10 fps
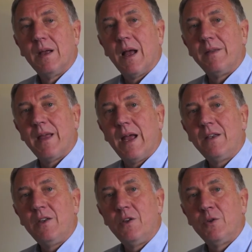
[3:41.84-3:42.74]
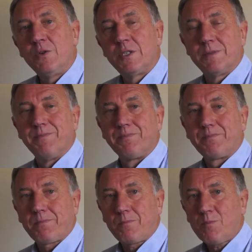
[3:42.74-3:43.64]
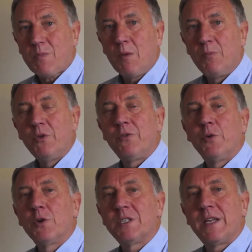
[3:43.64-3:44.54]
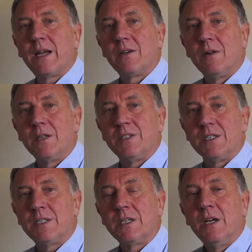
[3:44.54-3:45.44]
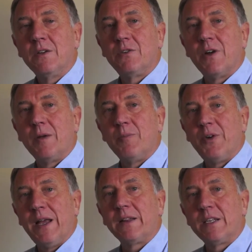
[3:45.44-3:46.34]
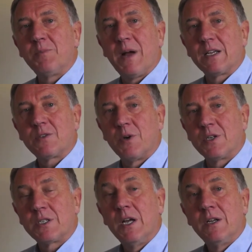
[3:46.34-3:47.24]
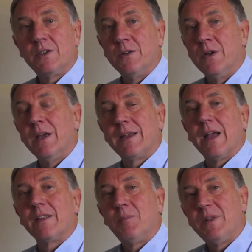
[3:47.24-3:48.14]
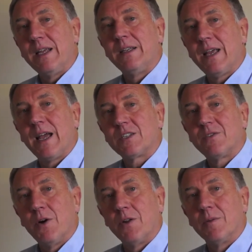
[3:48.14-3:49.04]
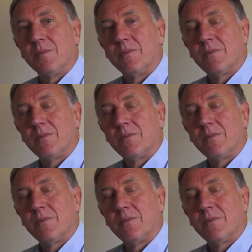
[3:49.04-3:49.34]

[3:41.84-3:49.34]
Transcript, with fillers: and then use brute force technologies to try and break these passwords to get the plain text for them.